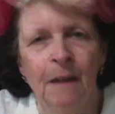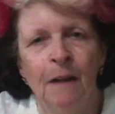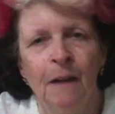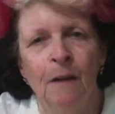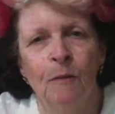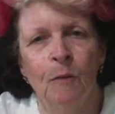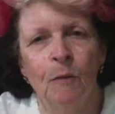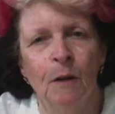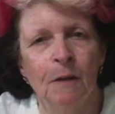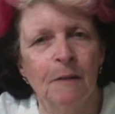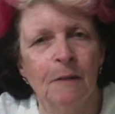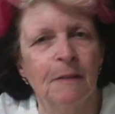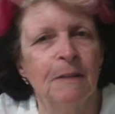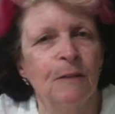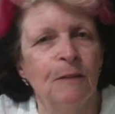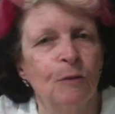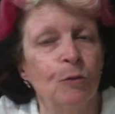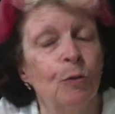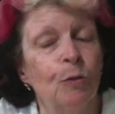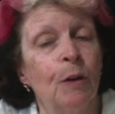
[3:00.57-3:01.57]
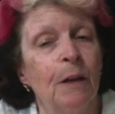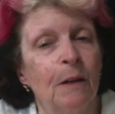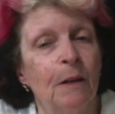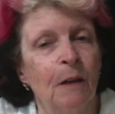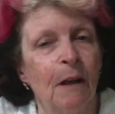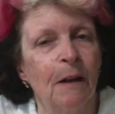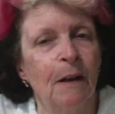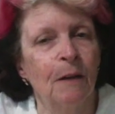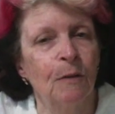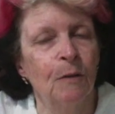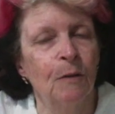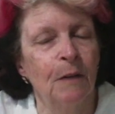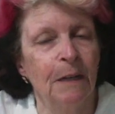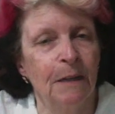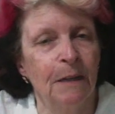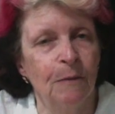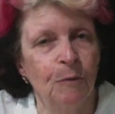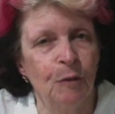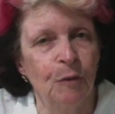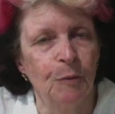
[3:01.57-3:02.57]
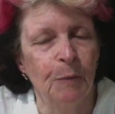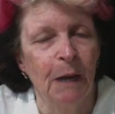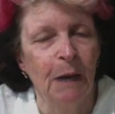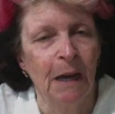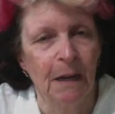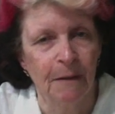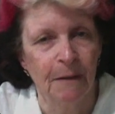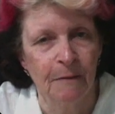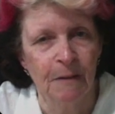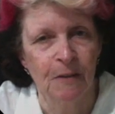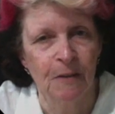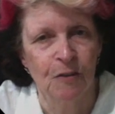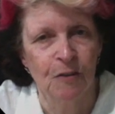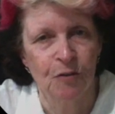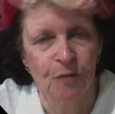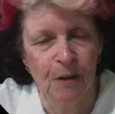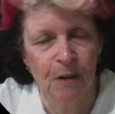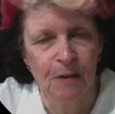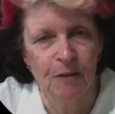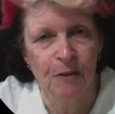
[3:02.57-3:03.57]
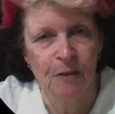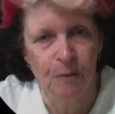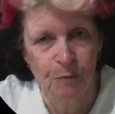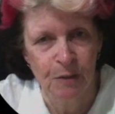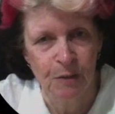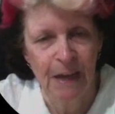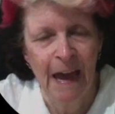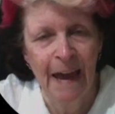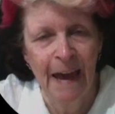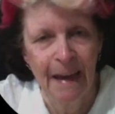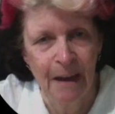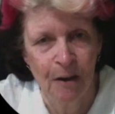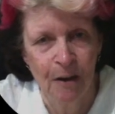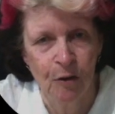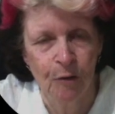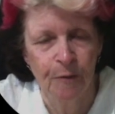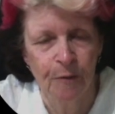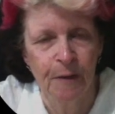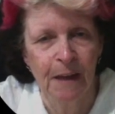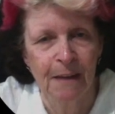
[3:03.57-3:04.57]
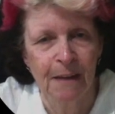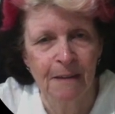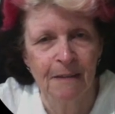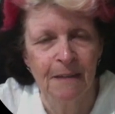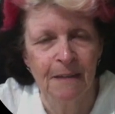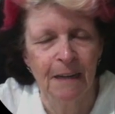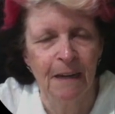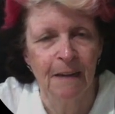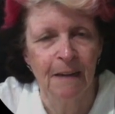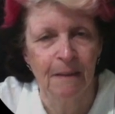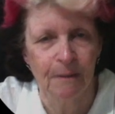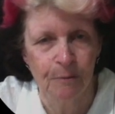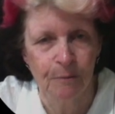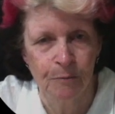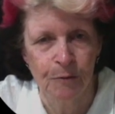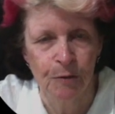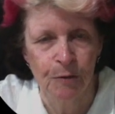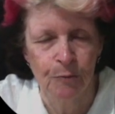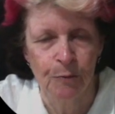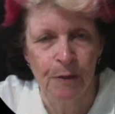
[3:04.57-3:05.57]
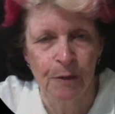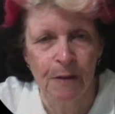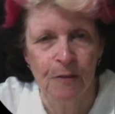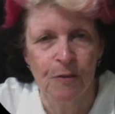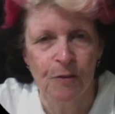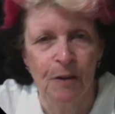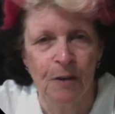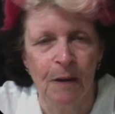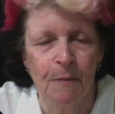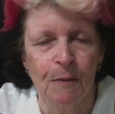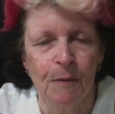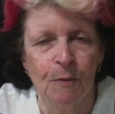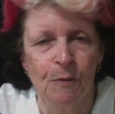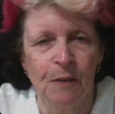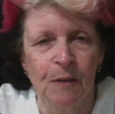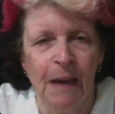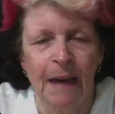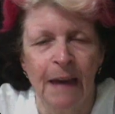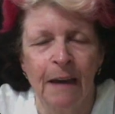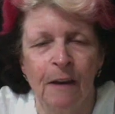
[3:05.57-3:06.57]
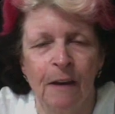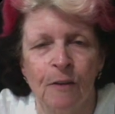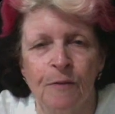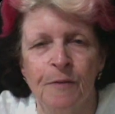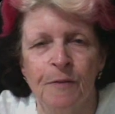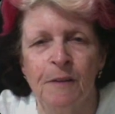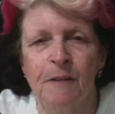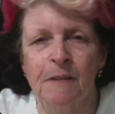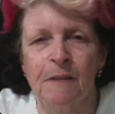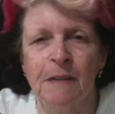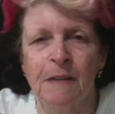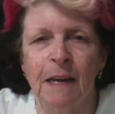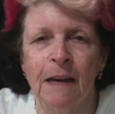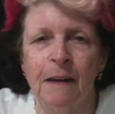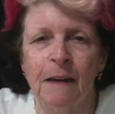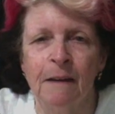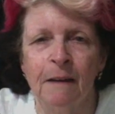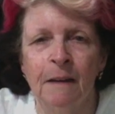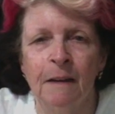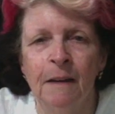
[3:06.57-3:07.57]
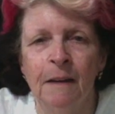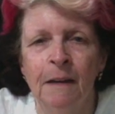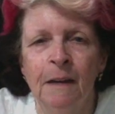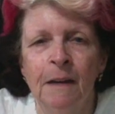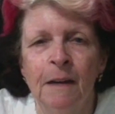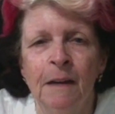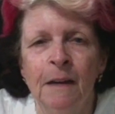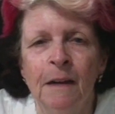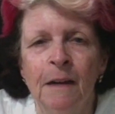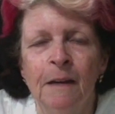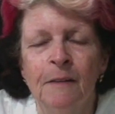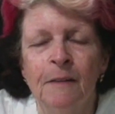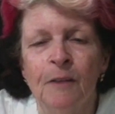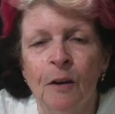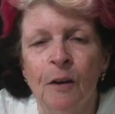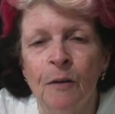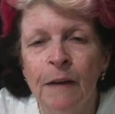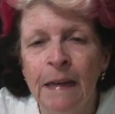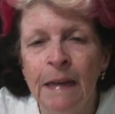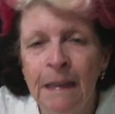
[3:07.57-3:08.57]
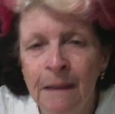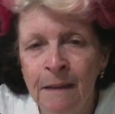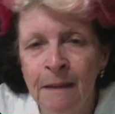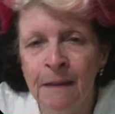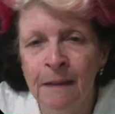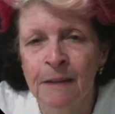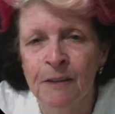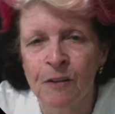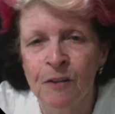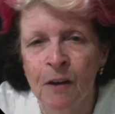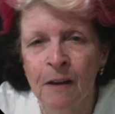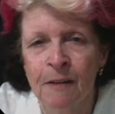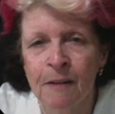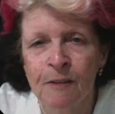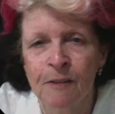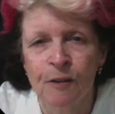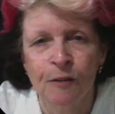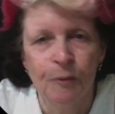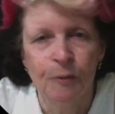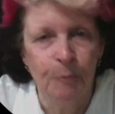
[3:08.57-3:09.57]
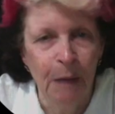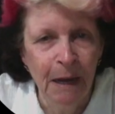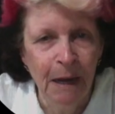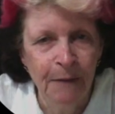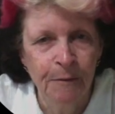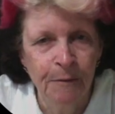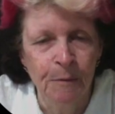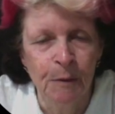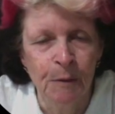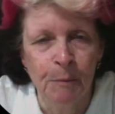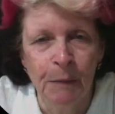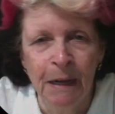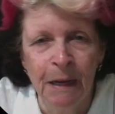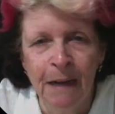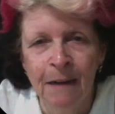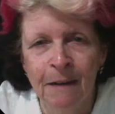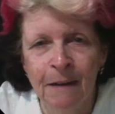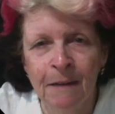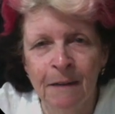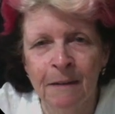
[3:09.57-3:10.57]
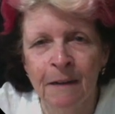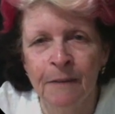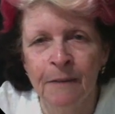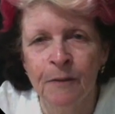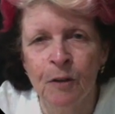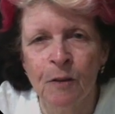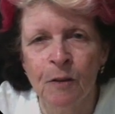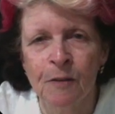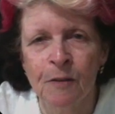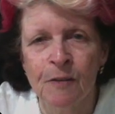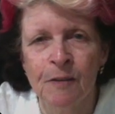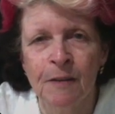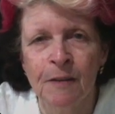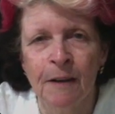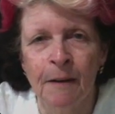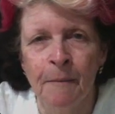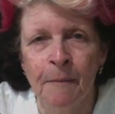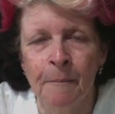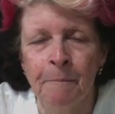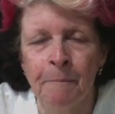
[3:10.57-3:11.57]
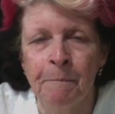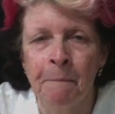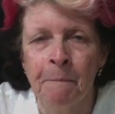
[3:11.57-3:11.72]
while still looking like it was part of this structure that was hanging off that stand, the wreath shape that was hanging off the stand. So in the design itself, apart from the bark, I've got some